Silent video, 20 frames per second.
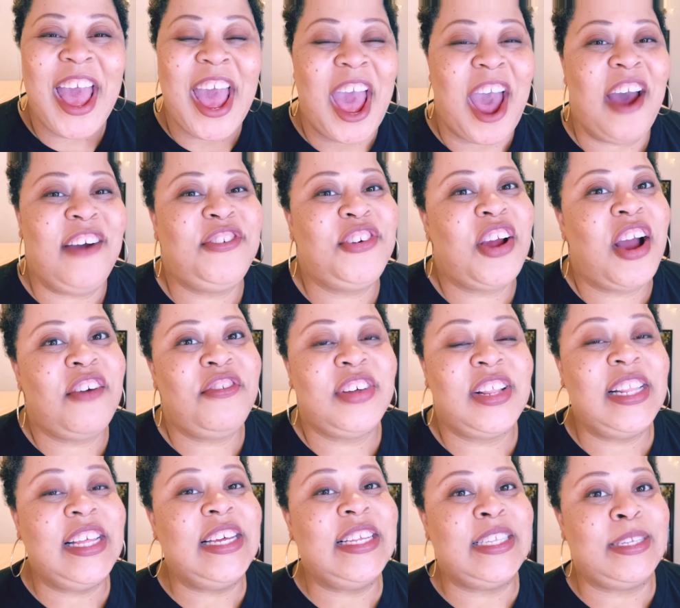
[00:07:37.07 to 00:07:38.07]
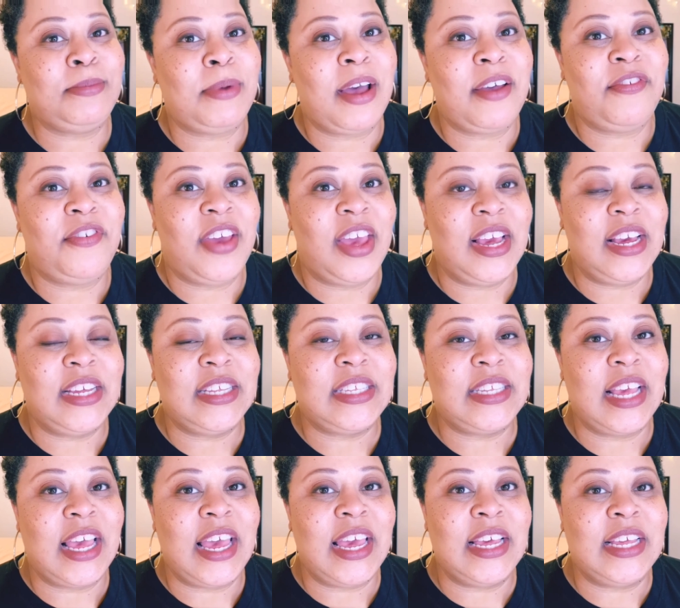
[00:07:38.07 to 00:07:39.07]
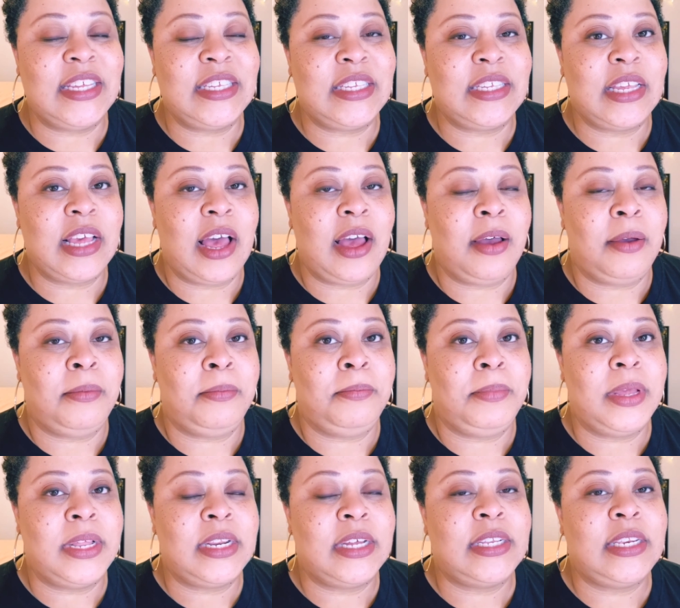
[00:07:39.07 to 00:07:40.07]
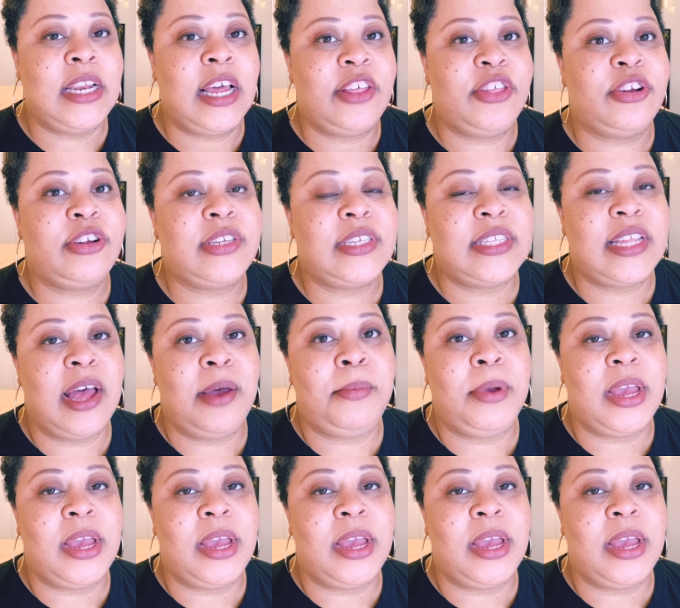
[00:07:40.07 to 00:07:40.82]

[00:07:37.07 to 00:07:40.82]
After I've cleansed my face is um, been another step,